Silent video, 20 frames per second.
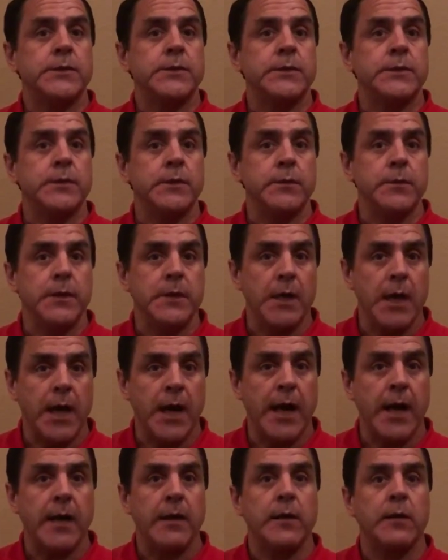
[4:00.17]
do
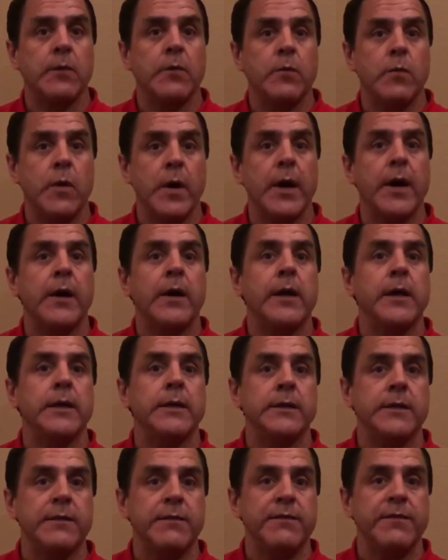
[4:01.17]
not wear
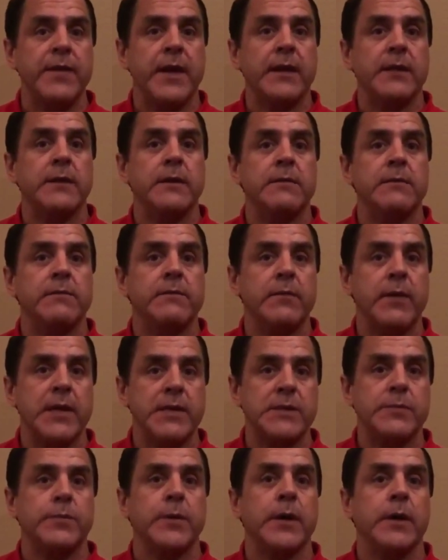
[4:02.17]
a defective
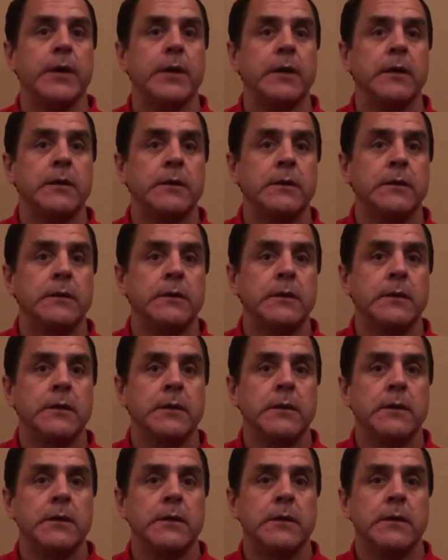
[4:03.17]
respirator.
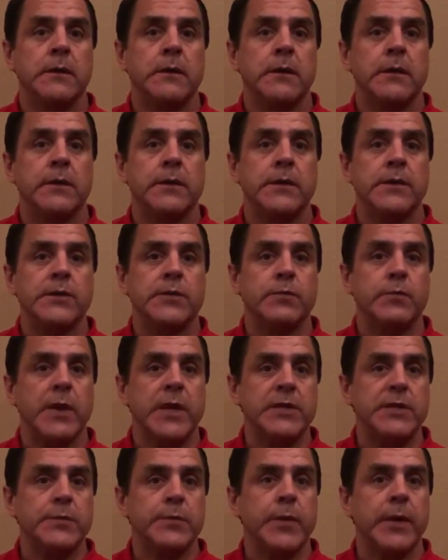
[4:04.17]
This
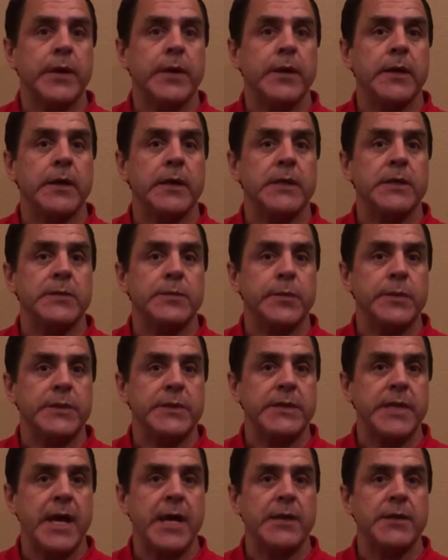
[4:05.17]
respirator is
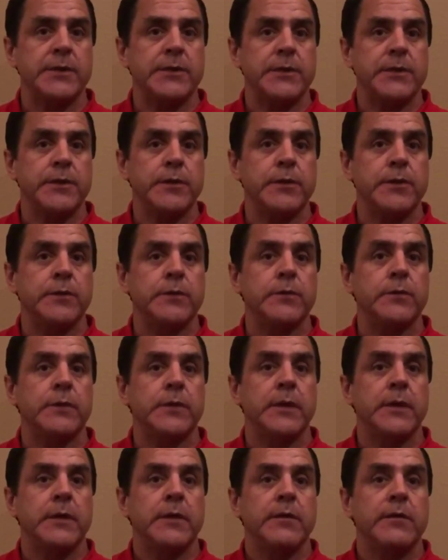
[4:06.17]
protecting you
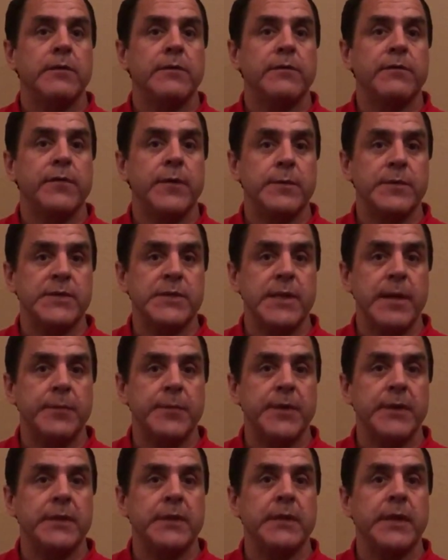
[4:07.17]
from
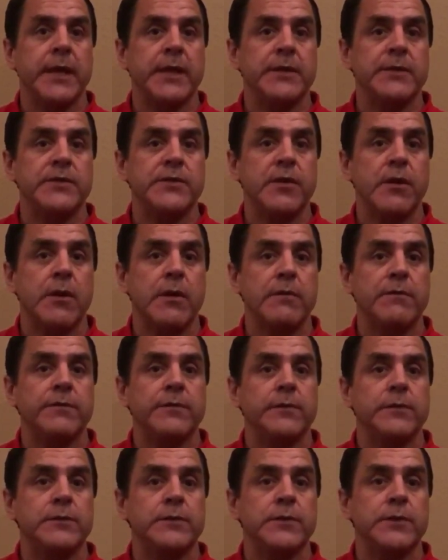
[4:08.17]
something that is
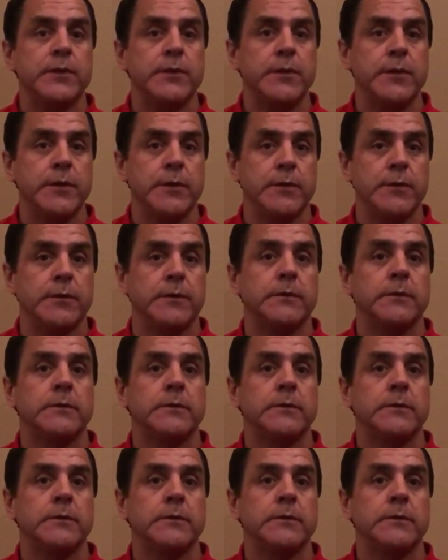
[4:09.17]
harmful to you.